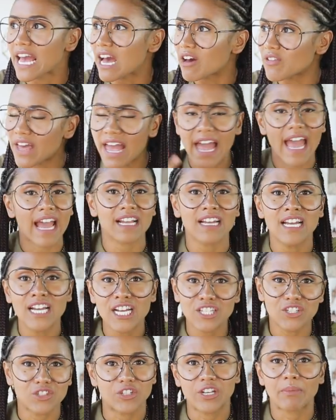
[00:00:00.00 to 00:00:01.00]
How the heck
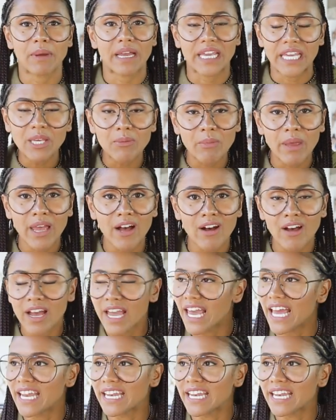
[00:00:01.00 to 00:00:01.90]
did you get my email